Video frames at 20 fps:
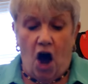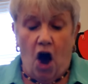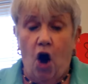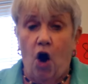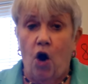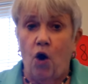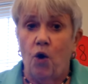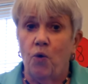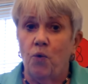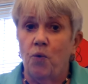
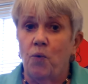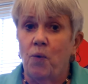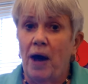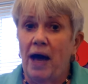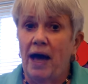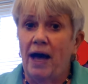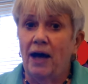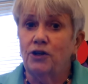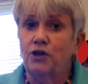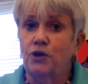Oh,
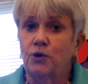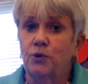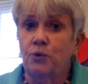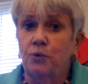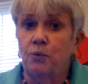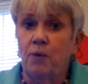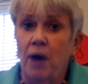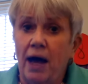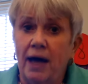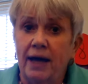well,
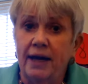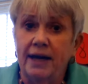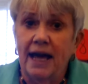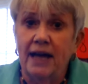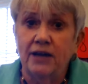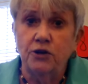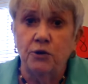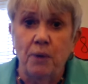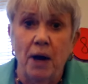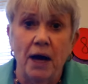you run
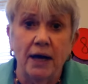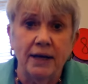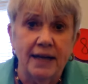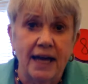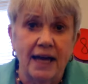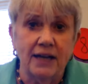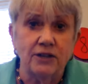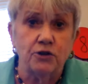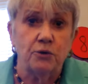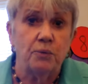and you run
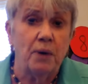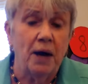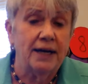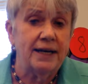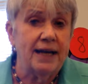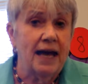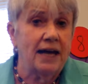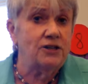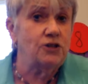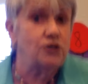and you run
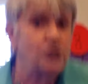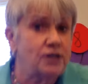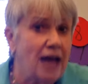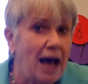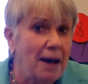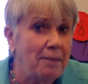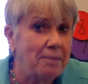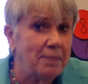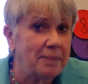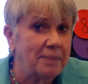and you
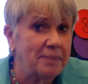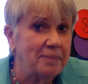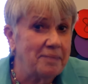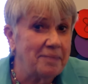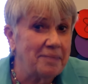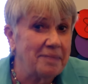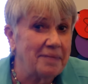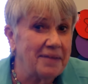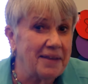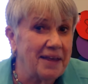stop.
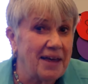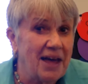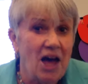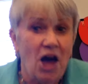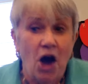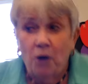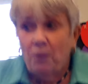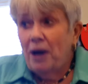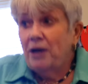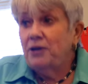
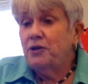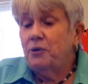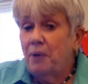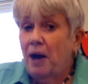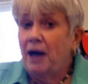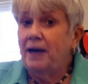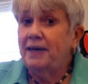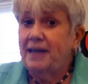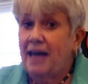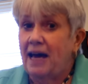Oh, well, you
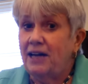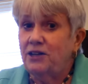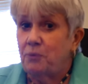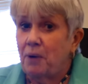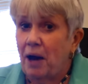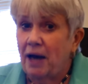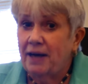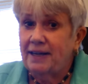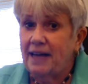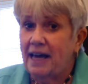run and you
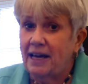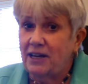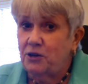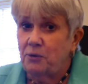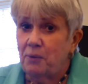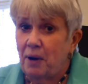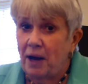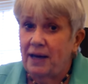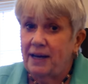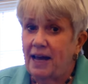run and
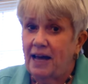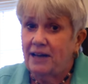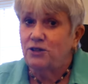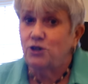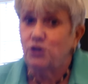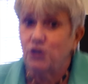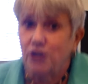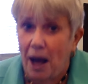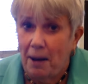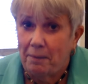you run and
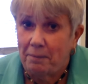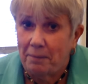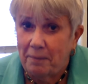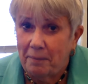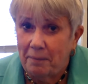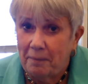you stop.